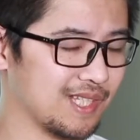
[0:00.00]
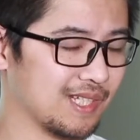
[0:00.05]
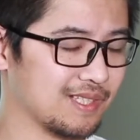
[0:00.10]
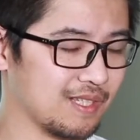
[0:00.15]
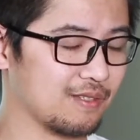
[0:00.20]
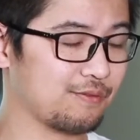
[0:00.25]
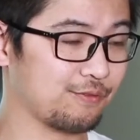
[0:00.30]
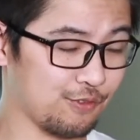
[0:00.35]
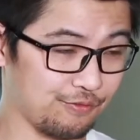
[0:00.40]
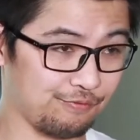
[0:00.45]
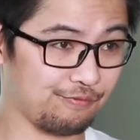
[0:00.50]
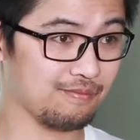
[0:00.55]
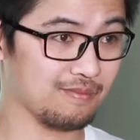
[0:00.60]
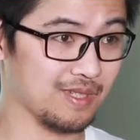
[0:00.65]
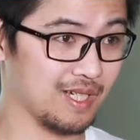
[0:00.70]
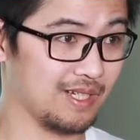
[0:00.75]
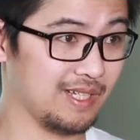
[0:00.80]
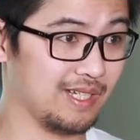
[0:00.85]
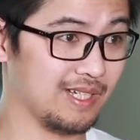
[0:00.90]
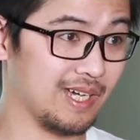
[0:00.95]
successful
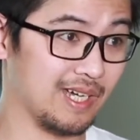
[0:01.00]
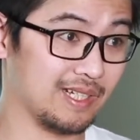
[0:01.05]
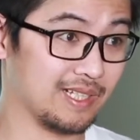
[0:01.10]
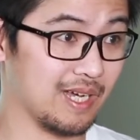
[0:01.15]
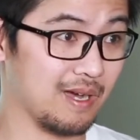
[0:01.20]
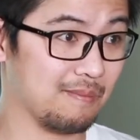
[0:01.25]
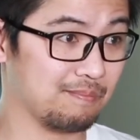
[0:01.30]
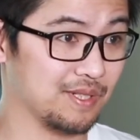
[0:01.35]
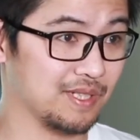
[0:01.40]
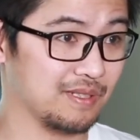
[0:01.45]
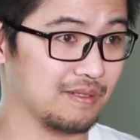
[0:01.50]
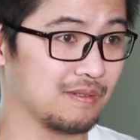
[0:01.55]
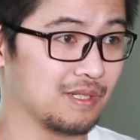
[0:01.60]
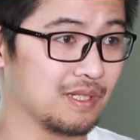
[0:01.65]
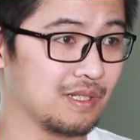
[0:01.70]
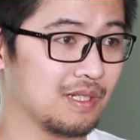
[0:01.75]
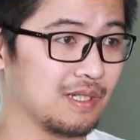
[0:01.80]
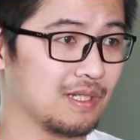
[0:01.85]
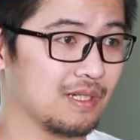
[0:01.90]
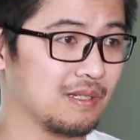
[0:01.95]
AI company
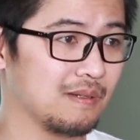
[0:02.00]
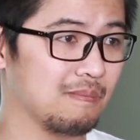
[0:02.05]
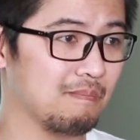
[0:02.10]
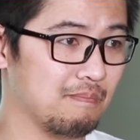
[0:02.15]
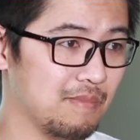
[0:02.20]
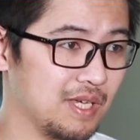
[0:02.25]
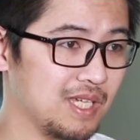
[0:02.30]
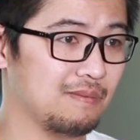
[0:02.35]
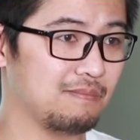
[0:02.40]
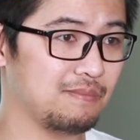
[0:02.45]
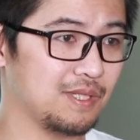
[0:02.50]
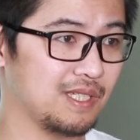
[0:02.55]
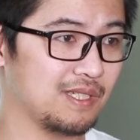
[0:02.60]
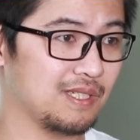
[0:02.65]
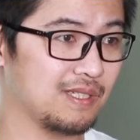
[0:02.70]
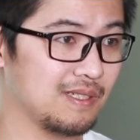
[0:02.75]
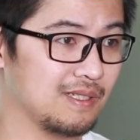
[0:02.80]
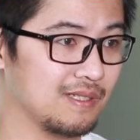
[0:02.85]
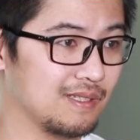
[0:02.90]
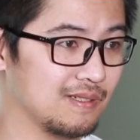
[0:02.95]
may
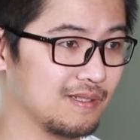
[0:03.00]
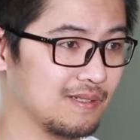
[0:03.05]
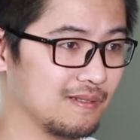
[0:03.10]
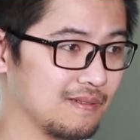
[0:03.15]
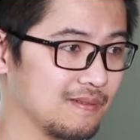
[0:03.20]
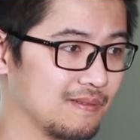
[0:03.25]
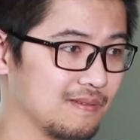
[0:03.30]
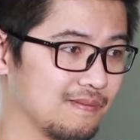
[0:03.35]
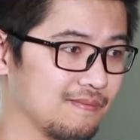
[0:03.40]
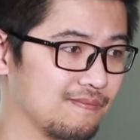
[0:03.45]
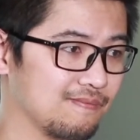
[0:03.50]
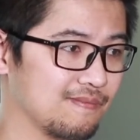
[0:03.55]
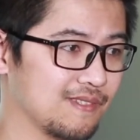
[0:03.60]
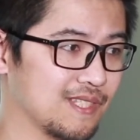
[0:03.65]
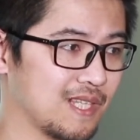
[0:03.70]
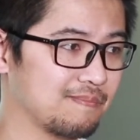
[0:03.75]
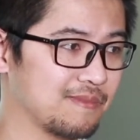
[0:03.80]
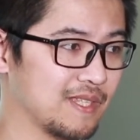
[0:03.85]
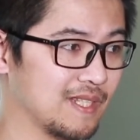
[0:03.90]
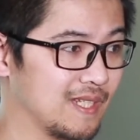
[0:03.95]
be
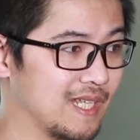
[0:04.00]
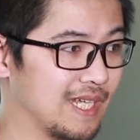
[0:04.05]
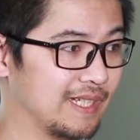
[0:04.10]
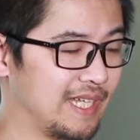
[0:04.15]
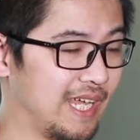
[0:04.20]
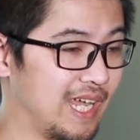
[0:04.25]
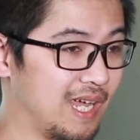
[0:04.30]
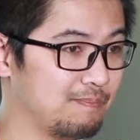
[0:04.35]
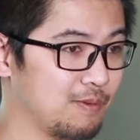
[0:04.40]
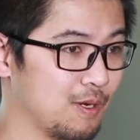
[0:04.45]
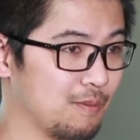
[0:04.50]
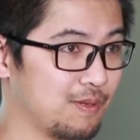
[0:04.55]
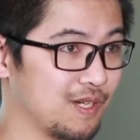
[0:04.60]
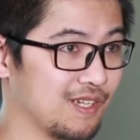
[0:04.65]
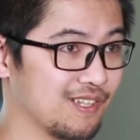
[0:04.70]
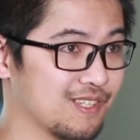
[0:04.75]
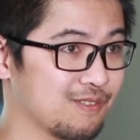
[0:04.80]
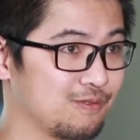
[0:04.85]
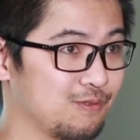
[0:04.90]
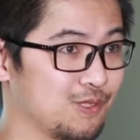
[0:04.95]
something like Apple
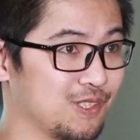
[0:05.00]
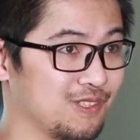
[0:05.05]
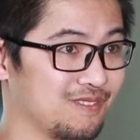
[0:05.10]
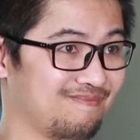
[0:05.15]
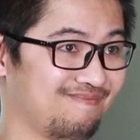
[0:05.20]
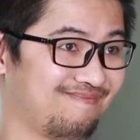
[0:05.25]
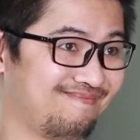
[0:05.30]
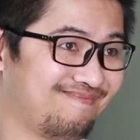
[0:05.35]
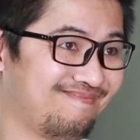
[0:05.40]
plus Google.